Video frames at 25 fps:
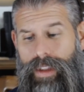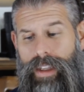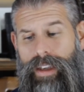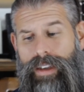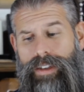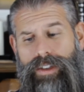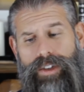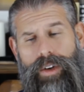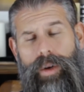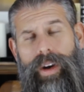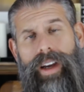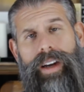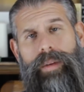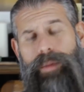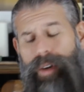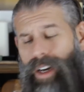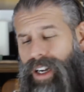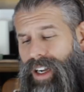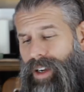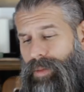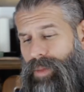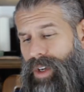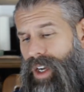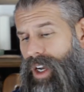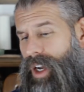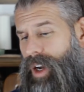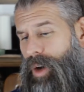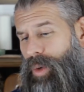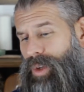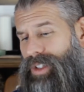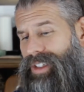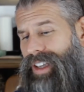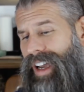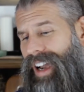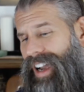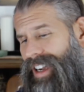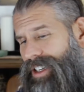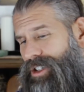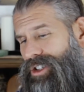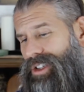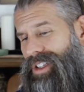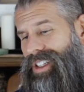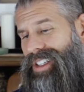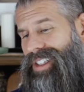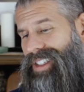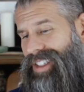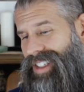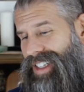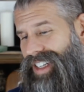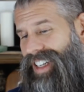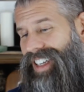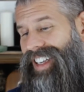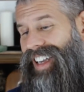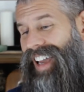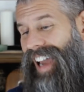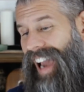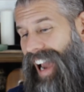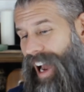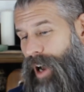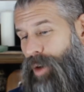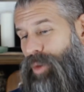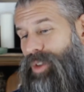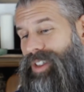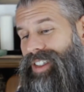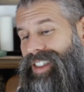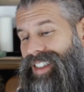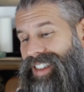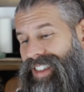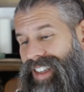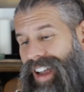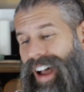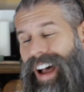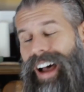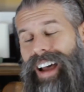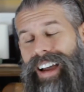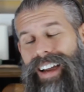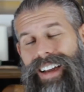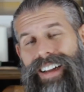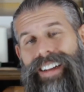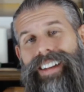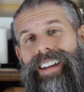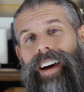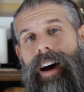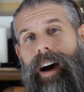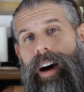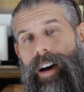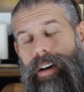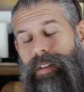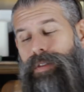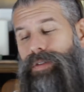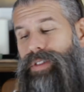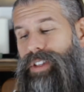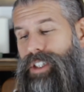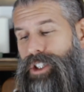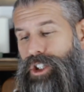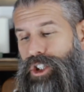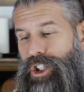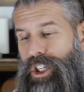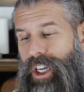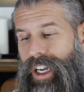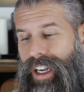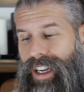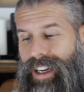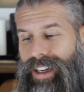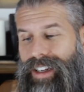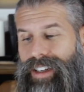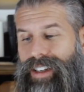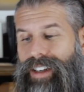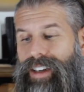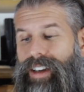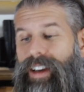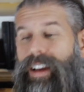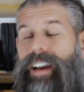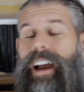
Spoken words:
So Abraham was actually sitting outside of the shade,